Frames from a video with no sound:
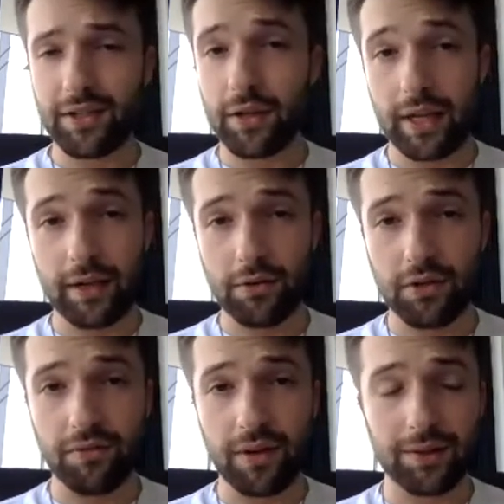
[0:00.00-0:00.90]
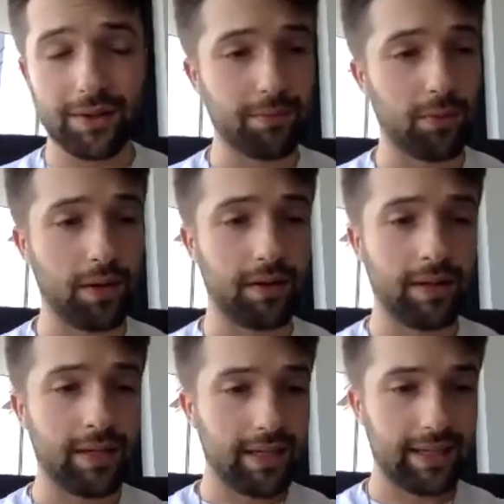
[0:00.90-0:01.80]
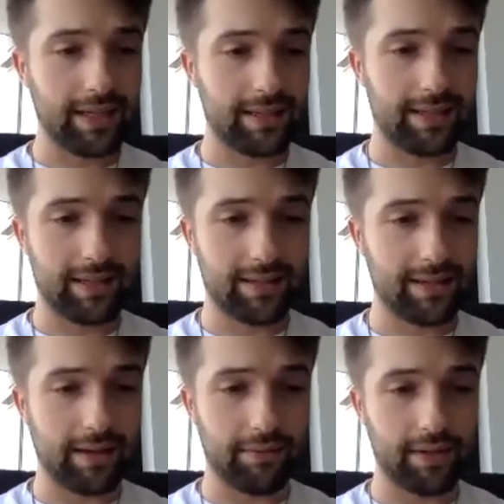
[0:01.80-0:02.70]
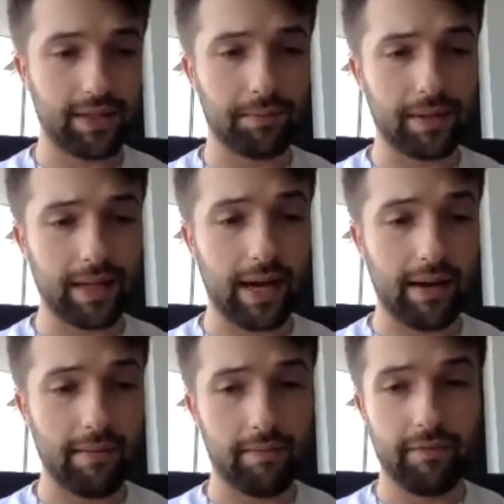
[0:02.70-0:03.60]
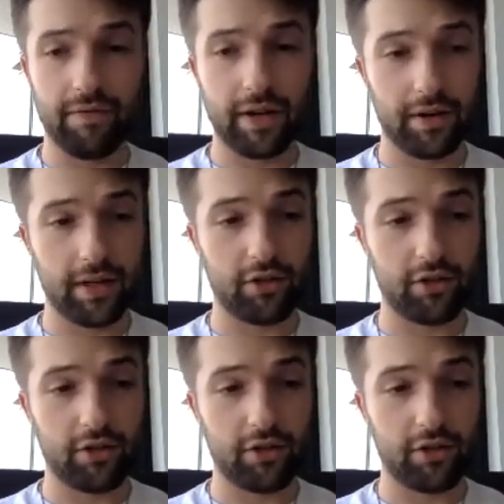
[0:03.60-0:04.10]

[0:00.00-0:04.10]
know that I don't just follow this board. It's definitely something that I am very